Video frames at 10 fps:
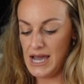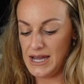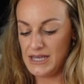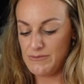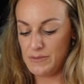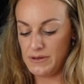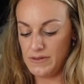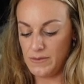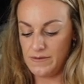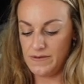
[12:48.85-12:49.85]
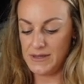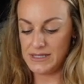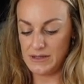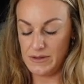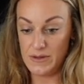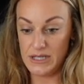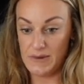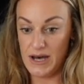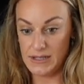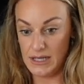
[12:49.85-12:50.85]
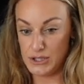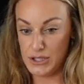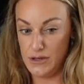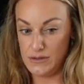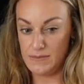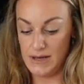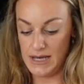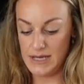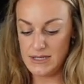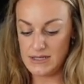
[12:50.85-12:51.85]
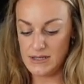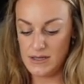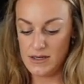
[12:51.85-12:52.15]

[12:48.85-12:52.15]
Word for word: I think probably the one for me it's going to be the worst part is like shoes and bags.